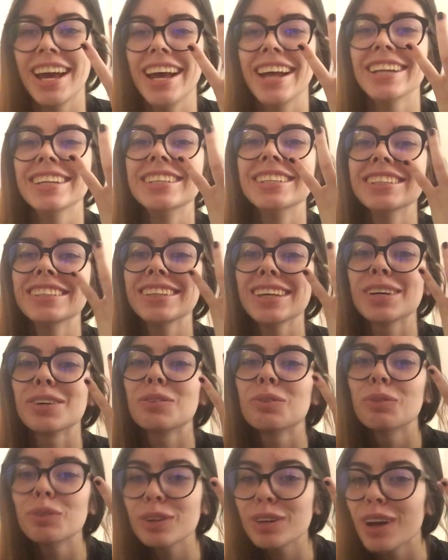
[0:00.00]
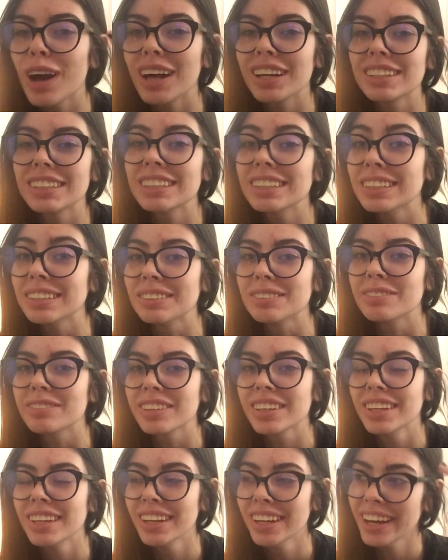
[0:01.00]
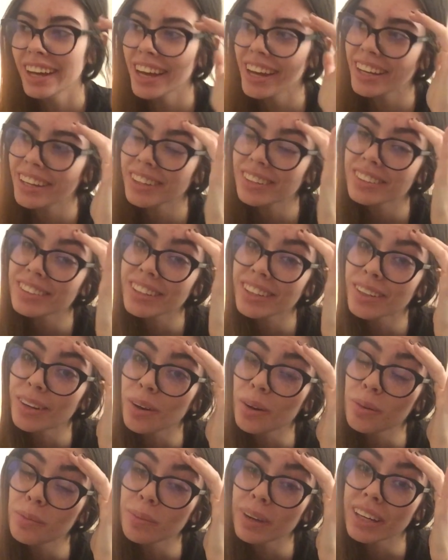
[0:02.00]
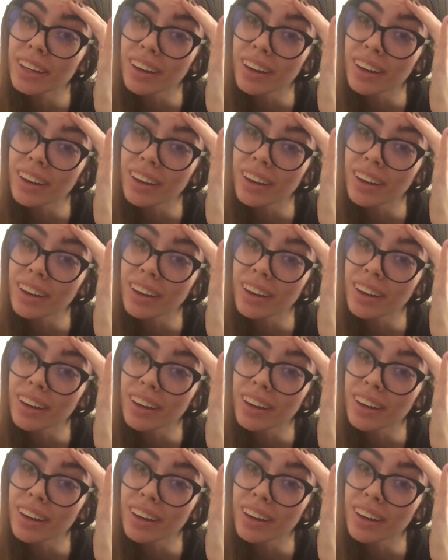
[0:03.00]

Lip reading: and he like would not leave, and I was like, oh my